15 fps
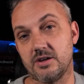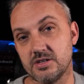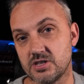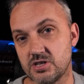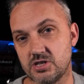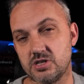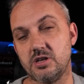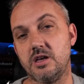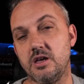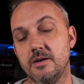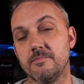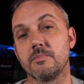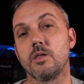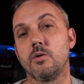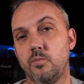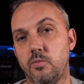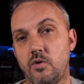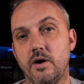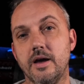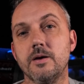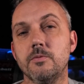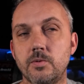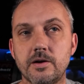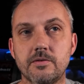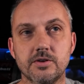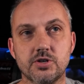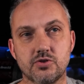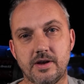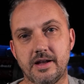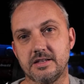I can see why we're
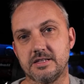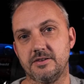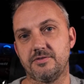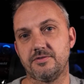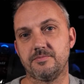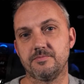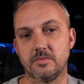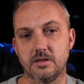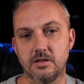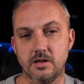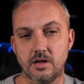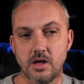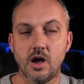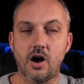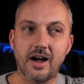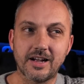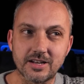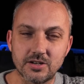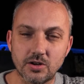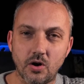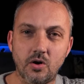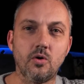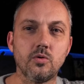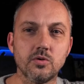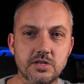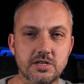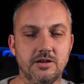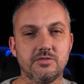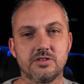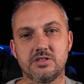attractive. I can
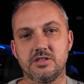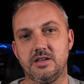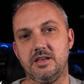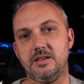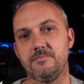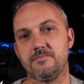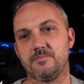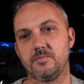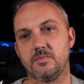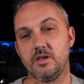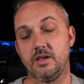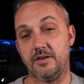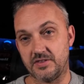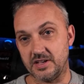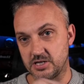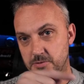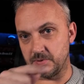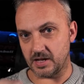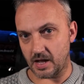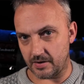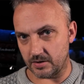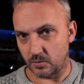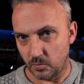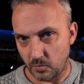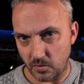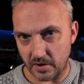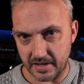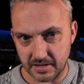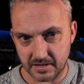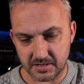also see, if this has been going on
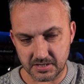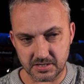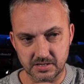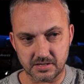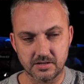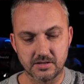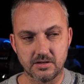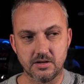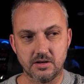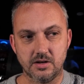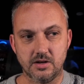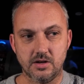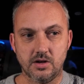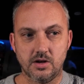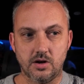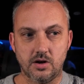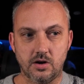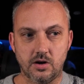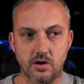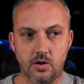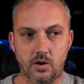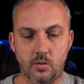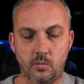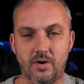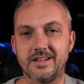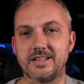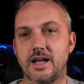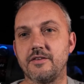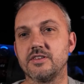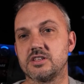weeks, why
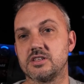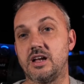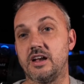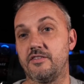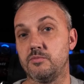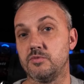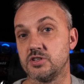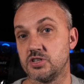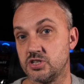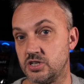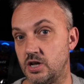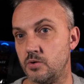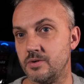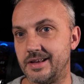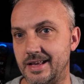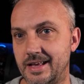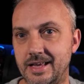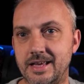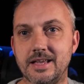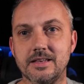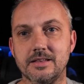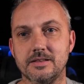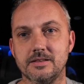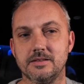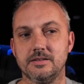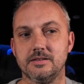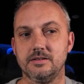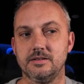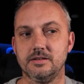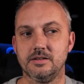David Sullivan was so keen
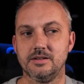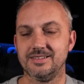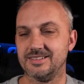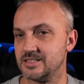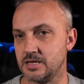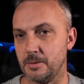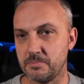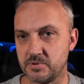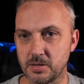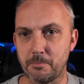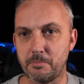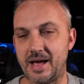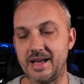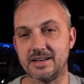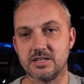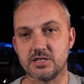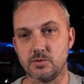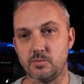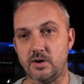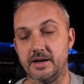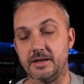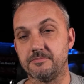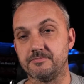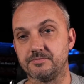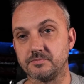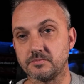to bat this away.